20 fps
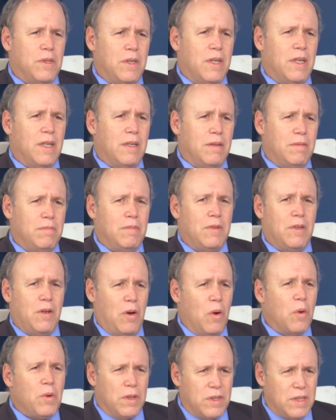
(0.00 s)
going to
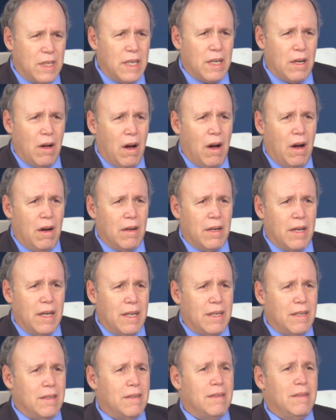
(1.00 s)
go to synagogue
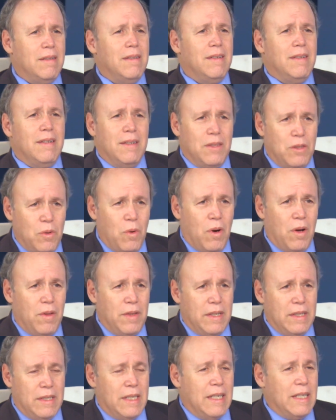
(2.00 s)
and do all
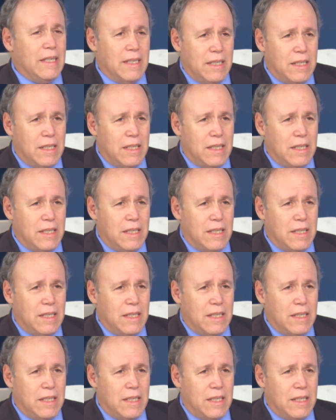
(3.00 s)
these things.